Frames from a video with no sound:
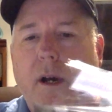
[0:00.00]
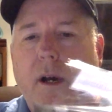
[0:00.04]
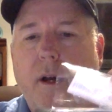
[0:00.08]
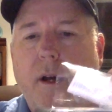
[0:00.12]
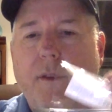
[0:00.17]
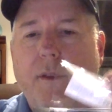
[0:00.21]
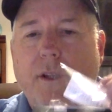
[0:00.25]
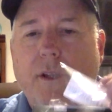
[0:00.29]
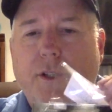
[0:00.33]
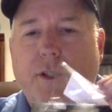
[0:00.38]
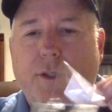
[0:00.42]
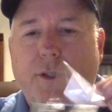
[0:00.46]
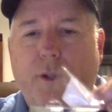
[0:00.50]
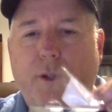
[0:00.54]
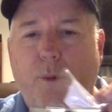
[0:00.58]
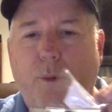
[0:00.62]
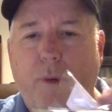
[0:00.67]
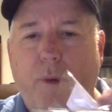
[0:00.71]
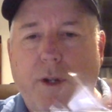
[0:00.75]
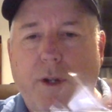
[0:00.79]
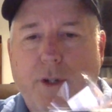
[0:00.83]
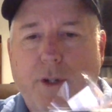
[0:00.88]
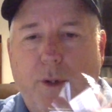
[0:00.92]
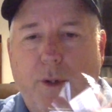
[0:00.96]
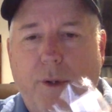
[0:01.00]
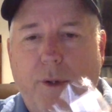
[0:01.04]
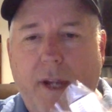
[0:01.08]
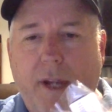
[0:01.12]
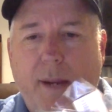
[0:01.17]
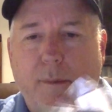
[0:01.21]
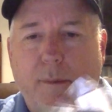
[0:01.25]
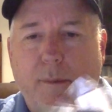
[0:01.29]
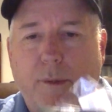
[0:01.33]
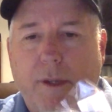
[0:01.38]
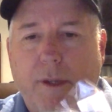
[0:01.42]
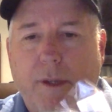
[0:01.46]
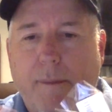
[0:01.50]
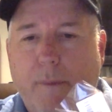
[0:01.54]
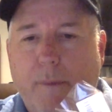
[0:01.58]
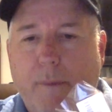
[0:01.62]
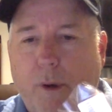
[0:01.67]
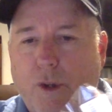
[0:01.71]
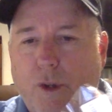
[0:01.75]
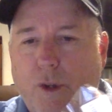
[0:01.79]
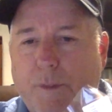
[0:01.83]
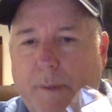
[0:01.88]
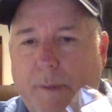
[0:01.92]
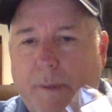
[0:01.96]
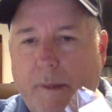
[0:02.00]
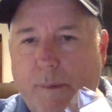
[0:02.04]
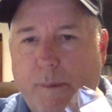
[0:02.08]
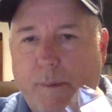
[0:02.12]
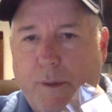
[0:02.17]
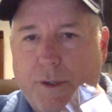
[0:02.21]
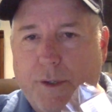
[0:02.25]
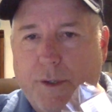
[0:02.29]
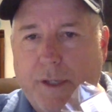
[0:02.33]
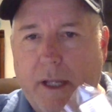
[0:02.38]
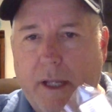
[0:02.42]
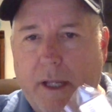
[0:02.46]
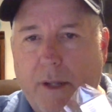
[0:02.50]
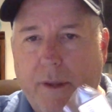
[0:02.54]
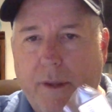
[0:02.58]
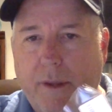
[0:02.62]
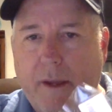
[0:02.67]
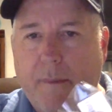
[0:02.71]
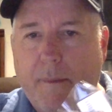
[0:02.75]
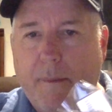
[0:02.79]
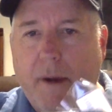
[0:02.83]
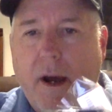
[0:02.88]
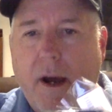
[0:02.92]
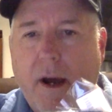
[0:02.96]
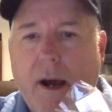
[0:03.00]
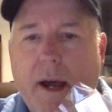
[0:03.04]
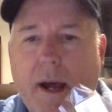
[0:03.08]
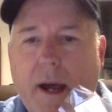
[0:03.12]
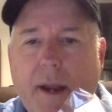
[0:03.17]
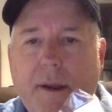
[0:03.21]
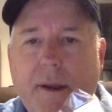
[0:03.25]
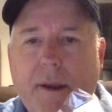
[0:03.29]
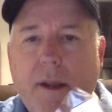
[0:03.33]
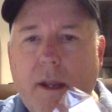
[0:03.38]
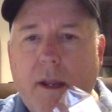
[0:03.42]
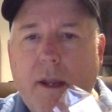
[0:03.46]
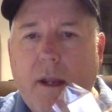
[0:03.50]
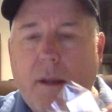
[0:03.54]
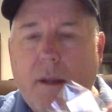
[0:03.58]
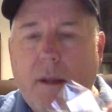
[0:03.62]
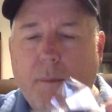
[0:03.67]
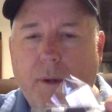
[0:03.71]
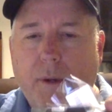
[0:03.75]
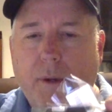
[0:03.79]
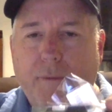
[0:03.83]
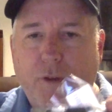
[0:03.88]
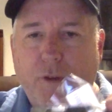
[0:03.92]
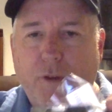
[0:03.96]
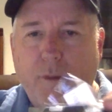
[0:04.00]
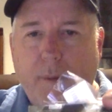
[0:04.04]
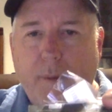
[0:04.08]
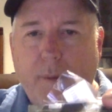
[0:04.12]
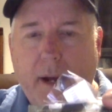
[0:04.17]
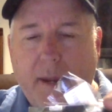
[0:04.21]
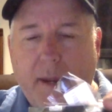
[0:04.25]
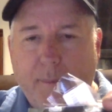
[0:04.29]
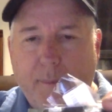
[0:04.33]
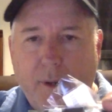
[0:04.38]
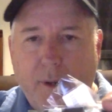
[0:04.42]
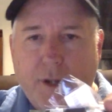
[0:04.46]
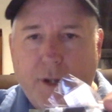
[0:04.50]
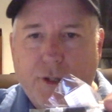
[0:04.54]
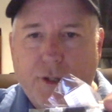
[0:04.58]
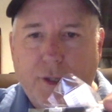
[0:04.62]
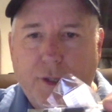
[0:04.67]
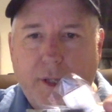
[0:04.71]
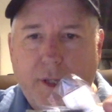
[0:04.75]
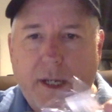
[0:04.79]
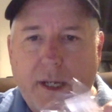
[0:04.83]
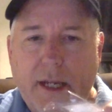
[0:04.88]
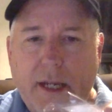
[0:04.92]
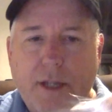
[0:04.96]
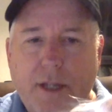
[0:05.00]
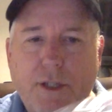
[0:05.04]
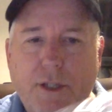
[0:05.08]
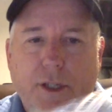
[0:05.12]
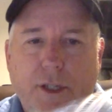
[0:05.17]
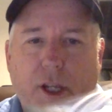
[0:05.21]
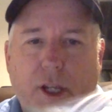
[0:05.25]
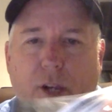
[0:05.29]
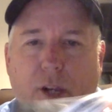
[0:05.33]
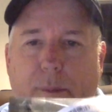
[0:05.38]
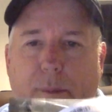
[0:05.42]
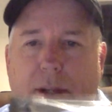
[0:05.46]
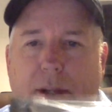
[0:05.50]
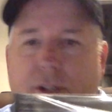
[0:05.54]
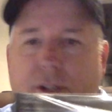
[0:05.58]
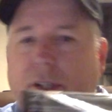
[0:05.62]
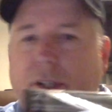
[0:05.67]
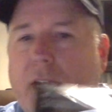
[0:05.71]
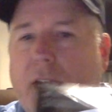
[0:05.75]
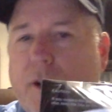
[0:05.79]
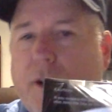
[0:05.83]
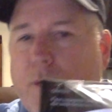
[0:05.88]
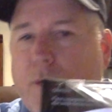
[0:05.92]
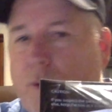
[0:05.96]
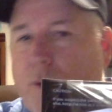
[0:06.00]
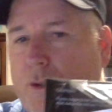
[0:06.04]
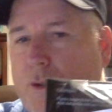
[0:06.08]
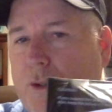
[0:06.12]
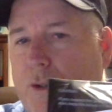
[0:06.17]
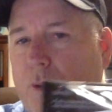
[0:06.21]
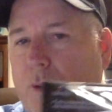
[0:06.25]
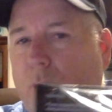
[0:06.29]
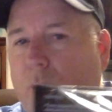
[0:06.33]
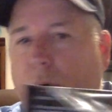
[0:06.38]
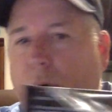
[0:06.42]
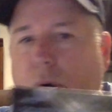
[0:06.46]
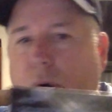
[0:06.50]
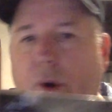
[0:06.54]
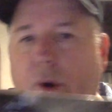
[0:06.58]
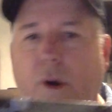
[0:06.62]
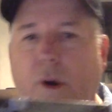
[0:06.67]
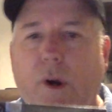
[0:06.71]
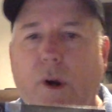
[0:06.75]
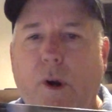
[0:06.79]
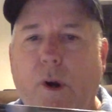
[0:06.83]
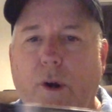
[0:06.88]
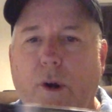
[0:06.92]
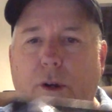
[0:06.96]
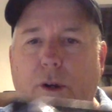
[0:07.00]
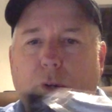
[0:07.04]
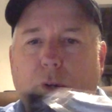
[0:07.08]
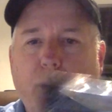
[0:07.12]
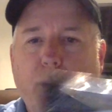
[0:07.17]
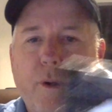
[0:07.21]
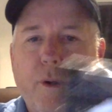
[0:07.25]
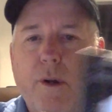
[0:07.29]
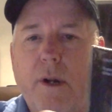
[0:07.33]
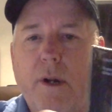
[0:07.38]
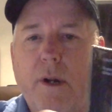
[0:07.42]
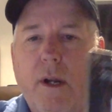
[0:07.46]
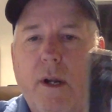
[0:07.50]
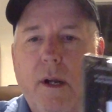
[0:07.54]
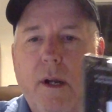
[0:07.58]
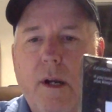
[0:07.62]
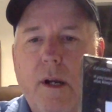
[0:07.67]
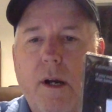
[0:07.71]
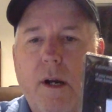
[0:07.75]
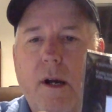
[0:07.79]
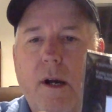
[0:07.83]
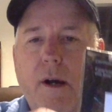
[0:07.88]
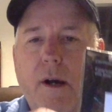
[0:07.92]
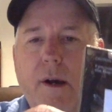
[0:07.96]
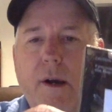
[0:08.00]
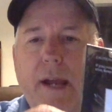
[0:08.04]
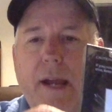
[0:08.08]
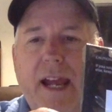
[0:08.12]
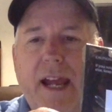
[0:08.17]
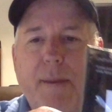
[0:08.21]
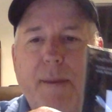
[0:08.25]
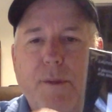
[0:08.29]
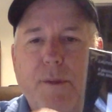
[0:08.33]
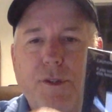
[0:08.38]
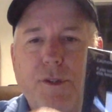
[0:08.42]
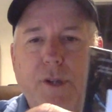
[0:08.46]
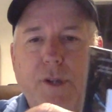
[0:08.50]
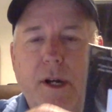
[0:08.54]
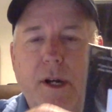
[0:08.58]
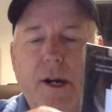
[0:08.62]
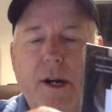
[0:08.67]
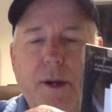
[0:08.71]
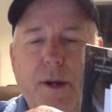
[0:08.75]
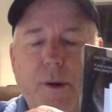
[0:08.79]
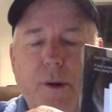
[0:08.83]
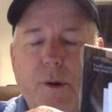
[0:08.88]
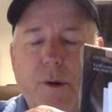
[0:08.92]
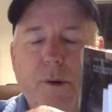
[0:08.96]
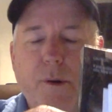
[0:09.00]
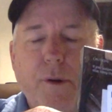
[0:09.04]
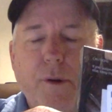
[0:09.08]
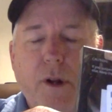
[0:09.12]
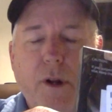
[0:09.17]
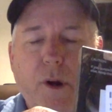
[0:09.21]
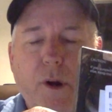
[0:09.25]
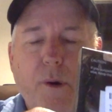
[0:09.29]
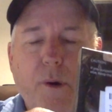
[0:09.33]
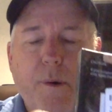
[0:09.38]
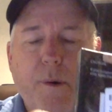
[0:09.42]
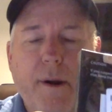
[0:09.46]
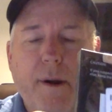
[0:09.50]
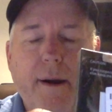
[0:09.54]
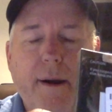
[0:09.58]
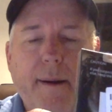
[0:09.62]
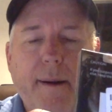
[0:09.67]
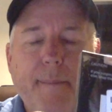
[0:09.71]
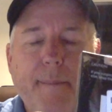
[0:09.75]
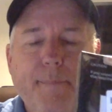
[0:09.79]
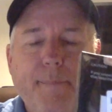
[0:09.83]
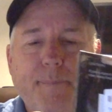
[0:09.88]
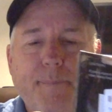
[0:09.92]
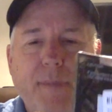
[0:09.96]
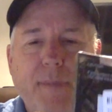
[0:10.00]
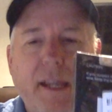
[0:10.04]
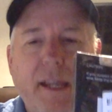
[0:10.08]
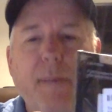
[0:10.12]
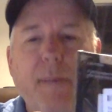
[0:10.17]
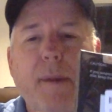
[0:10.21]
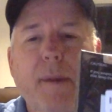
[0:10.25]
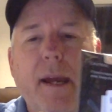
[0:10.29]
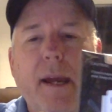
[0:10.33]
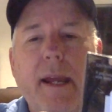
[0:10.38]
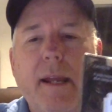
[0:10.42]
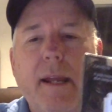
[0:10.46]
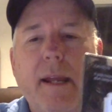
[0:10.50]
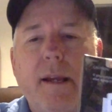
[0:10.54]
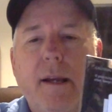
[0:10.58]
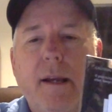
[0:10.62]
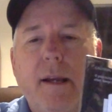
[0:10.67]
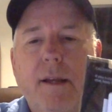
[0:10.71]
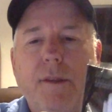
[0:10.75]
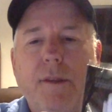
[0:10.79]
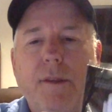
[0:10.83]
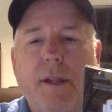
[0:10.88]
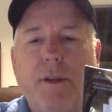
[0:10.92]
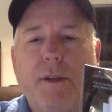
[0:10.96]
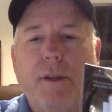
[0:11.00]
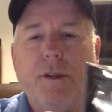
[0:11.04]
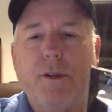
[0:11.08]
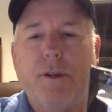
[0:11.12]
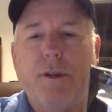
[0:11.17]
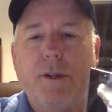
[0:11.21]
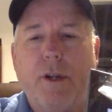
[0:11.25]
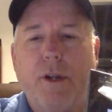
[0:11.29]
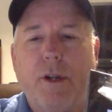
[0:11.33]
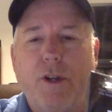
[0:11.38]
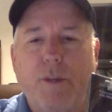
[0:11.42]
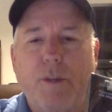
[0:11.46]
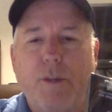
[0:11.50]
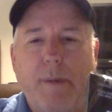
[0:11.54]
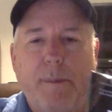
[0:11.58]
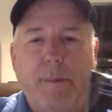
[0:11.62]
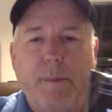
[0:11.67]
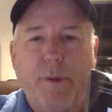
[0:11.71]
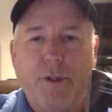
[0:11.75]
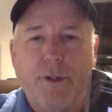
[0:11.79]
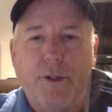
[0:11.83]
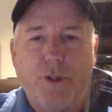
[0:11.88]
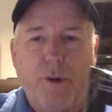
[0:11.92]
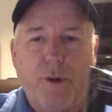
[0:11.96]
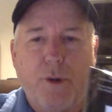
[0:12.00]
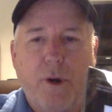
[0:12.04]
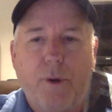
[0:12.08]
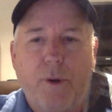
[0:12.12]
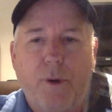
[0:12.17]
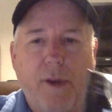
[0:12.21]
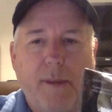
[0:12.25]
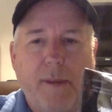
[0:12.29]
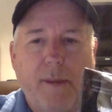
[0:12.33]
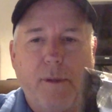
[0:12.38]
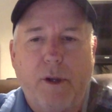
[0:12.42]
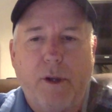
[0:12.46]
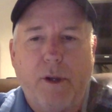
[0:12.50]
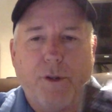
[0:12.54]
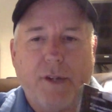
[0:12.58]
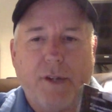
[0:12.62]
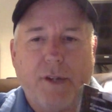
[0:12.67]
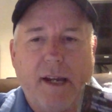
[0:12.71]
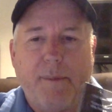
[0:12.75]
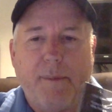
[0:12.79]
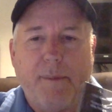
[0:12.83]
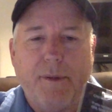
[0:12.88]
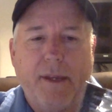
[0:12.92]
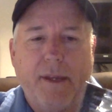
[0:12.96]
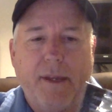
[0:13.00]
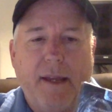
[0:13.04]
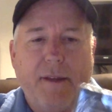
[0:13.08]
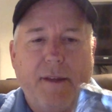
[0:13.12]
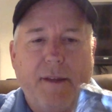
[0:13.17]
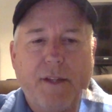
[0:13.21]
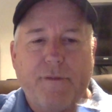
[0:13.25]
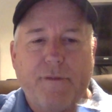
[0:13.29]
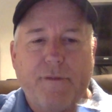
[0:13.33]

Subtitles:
This is the original label that most people sell them on. But if you buy a bunch of these, sell them inside your store or your Amazon or eBay, then you may put your own label on top of that. That's